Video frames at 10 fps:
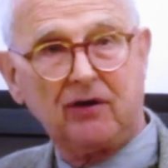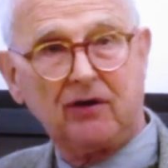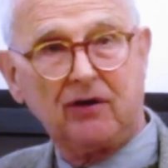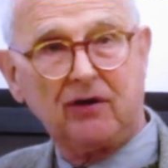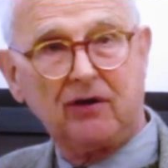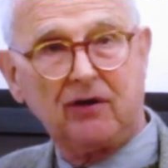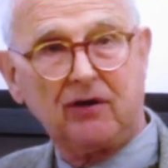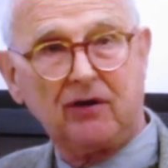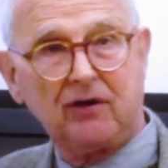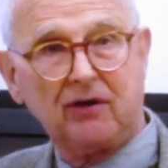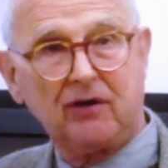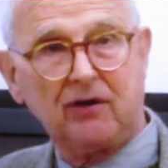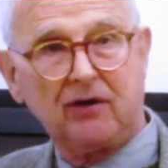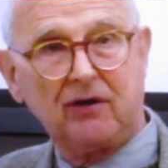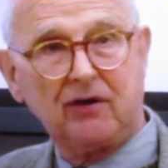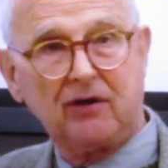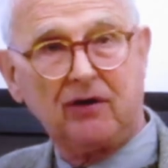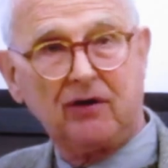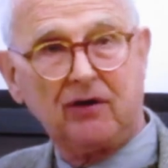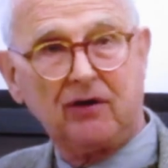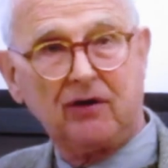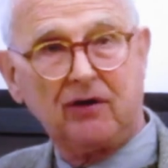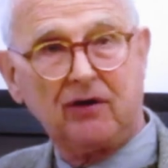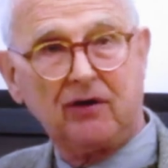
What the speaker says: [no speech]